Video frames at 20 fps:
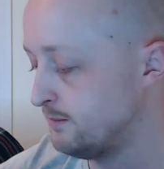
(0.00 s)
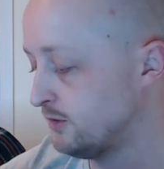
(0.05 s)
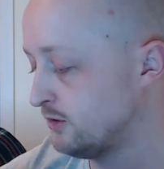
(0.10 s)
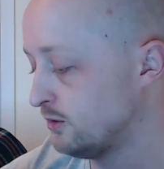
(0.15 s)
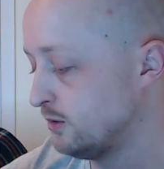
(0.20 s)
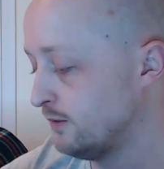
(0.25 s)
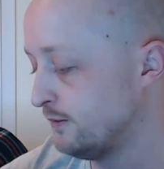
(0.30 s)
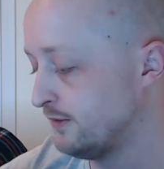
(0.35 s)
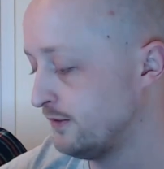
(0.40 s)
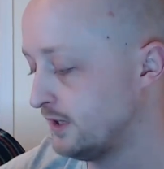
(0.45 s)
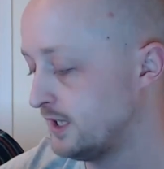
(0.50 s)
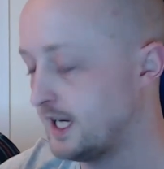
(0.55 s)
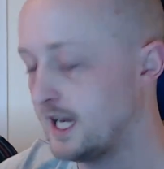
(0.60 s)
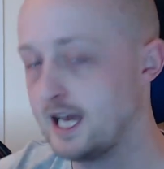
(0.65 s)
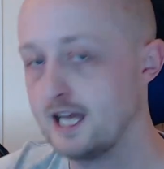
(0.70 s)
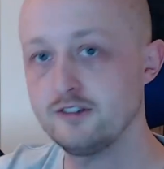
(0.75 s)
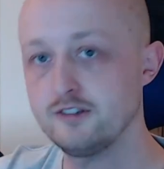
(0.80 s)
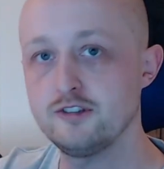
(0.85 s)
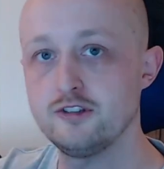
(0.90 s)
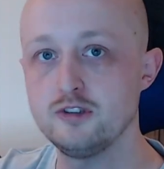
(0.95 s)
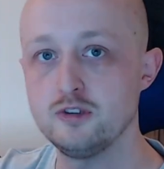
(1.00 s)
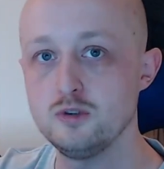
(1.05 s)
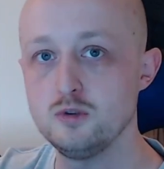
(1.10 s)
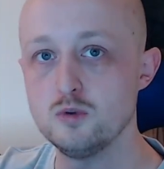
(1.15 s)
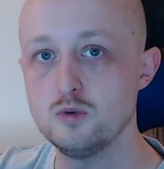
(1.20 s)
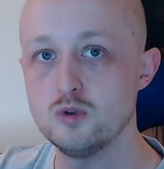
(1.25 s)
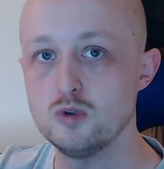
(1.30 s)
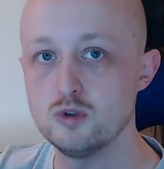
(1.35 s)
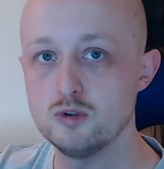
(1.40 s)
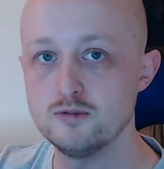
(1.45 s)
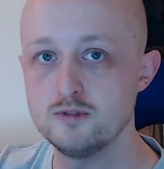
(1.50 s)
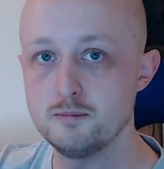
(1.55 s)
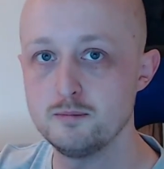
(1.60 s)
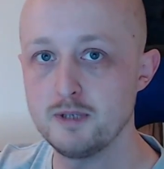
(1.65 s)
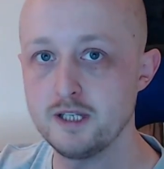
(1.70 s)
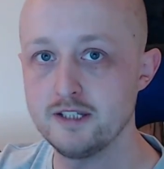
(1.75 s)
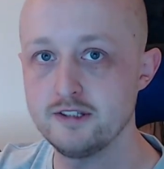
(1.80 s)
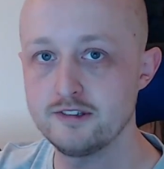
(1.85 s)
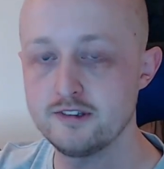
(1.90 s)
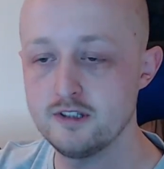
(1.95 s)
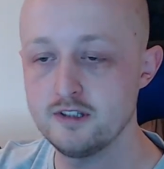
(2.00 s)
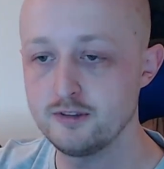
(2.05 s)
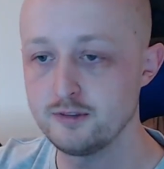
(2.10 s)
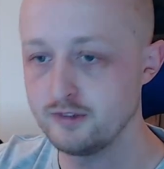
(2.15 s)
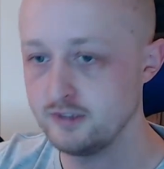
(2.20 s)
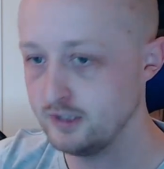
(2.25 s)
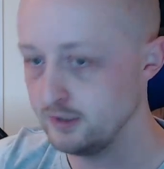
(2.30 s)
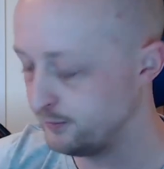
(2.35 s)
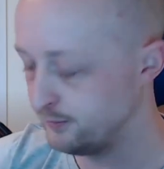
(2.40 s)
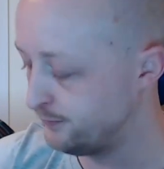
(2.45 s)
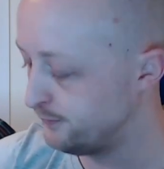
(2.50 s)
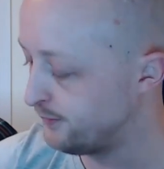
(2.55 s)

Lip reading: sort of add to or replace this